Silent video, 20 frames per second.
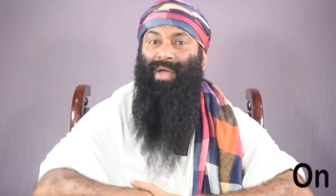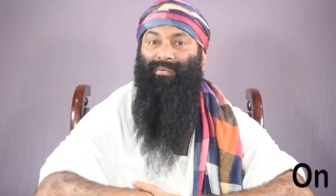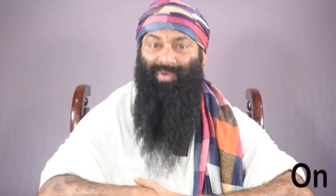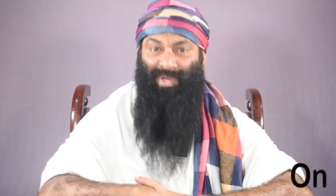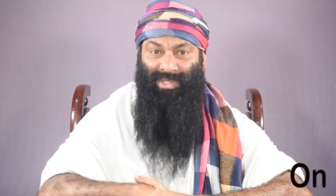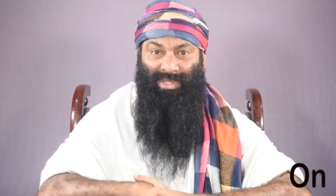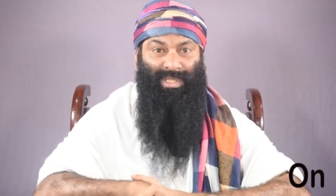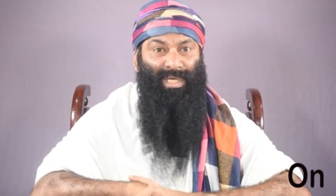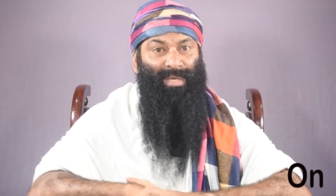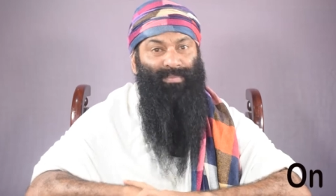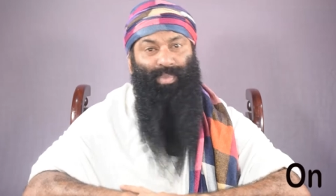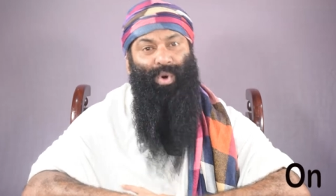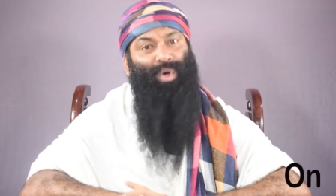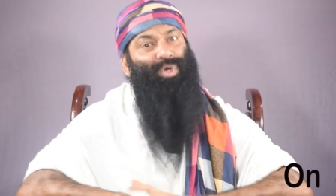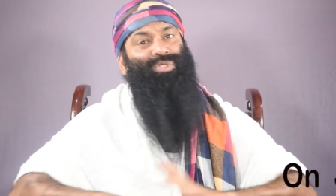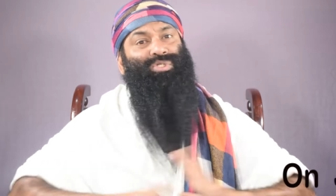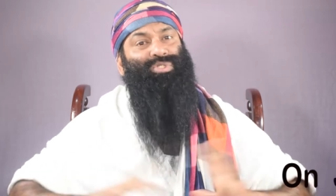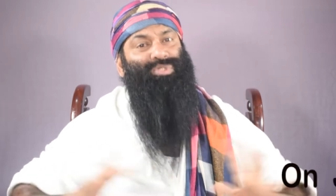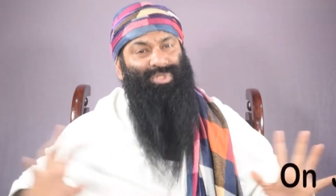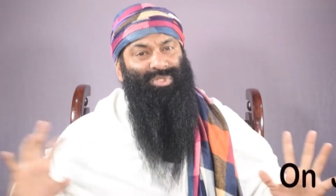physical
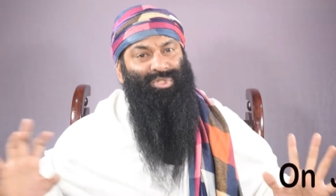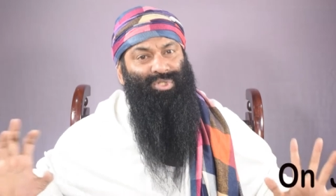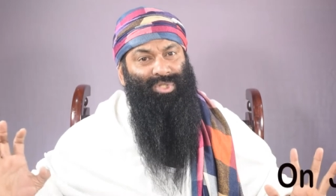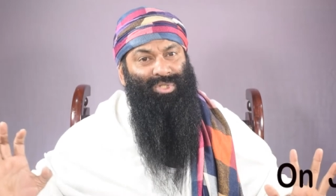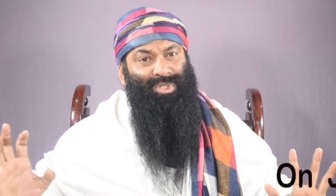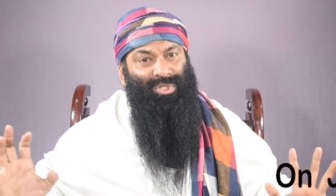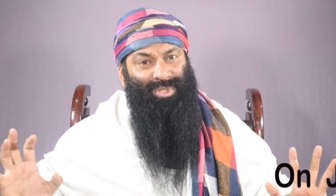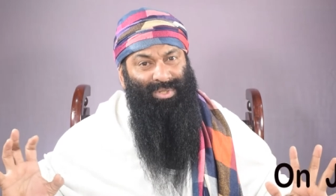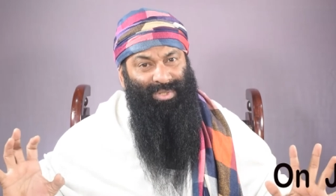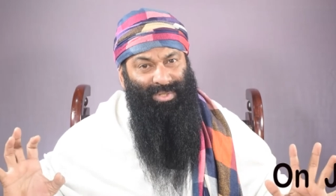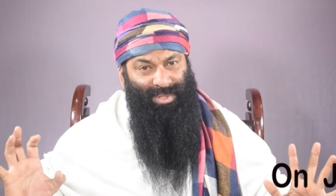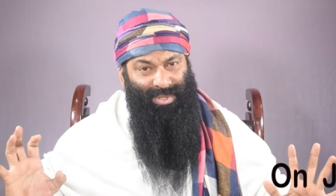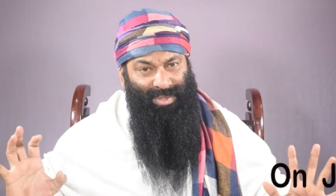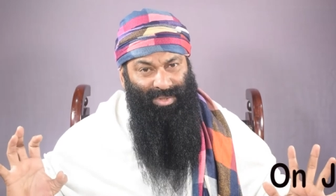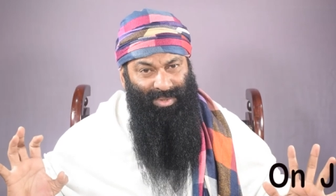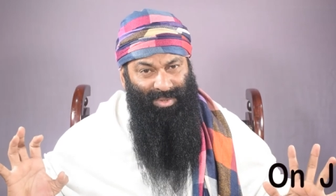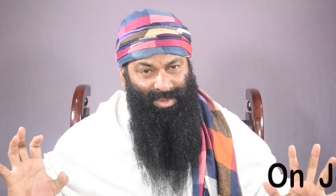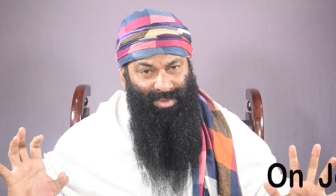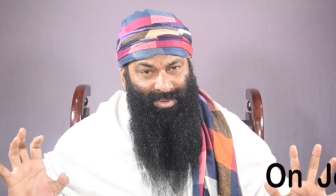body stretches